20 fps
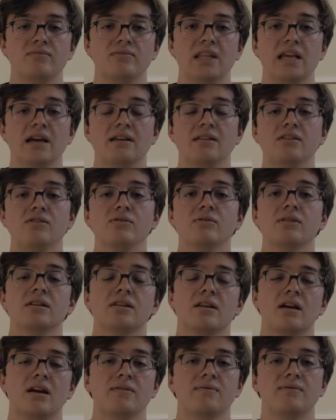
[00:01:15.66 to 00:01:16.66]
Now that you can
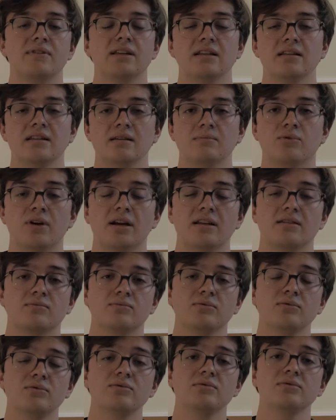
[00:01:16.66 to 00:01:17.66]
confidently break the
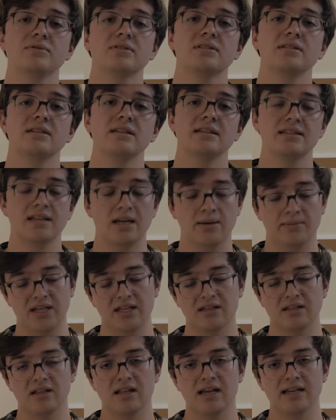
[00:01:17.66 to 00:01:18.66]
rules, it's time to
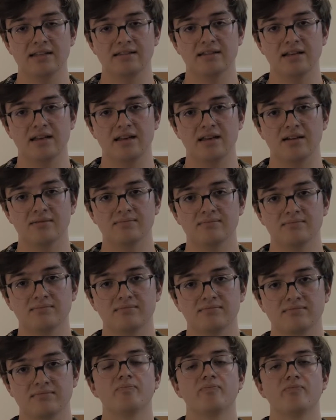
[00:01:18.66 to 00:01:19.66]
get the lights set up.
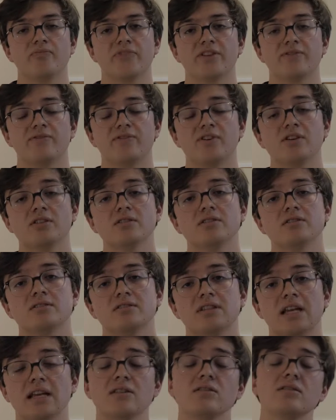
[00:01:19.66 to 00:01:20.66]

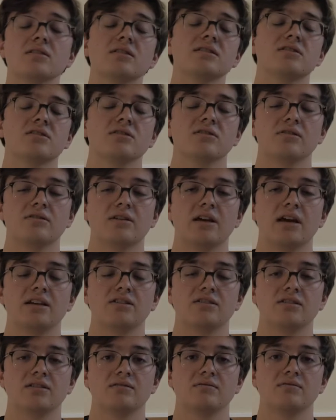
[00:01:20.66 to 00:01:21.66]
First, take a look at your
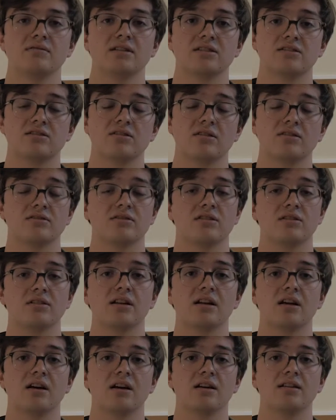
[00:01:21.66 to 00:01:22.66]
location and start
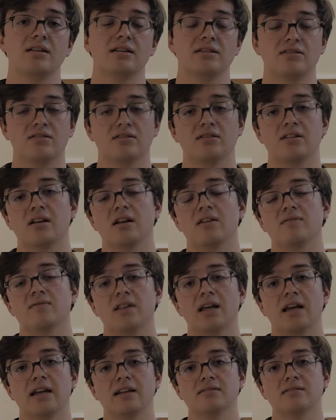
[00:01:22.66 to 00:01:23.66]
turning on and turning off
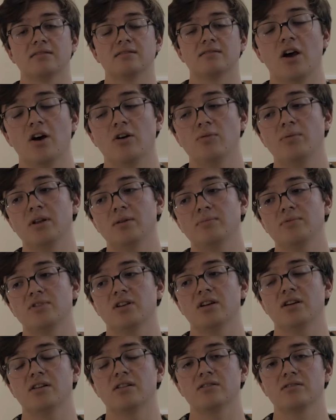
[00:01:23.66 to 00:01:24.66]
lights. Open up
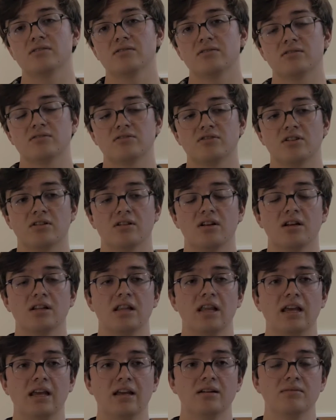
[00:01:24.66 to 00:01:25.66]
shutters, turn on
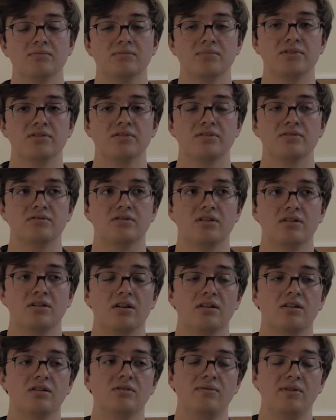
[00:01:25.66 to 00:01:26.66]
lamps, turn
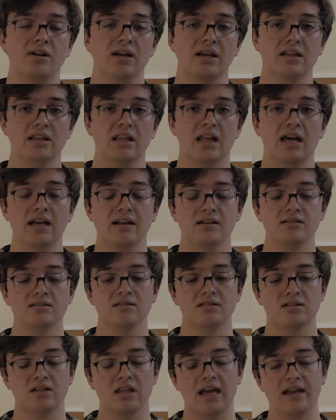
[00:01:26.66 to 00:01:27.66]
on overhead
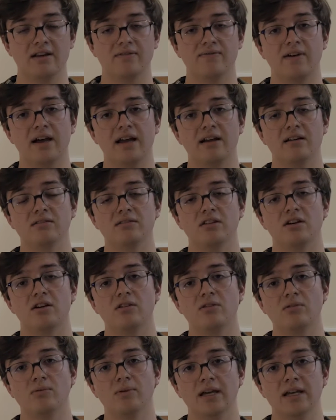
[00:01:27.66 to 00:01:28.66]
lights, light a fire in the
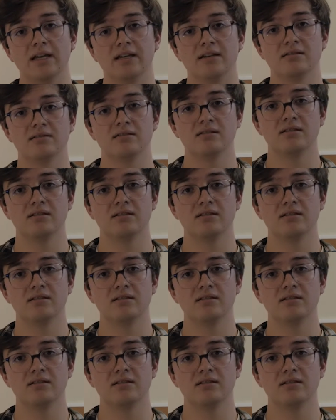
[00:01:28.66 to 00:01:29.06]
hallway.